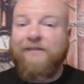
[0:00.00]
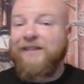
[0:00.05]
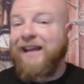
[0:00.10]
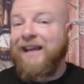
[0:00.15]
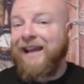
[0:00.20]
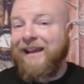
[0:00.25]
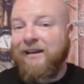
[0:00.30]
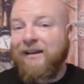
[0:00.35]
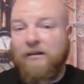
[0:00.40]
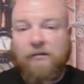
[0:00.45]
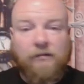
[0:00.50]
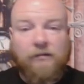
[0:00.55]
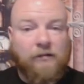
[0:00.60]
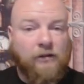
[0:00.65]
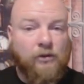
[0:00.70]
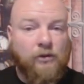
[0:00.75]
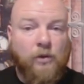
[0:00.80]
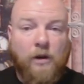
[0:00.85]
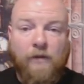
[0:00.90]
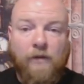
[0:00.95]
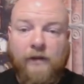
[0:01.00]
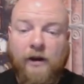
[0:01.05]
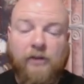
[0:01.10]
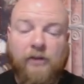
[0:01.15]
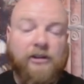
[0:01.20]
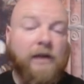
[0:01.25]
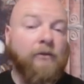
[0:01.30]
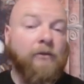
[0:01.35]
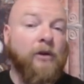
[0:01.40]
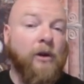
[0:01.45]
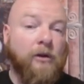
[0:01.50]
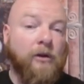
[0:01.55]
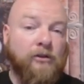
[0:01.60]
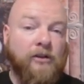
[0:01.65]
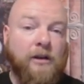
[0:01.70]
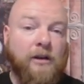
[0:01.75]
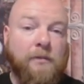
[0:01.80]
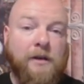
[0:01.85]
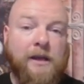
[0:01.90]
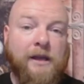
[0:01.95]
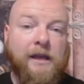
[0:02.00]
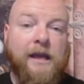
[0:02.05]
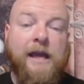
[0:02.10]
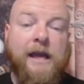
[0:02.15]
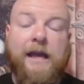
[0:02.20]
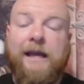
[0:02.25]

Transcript: 10, 12 years, however long it's going to be,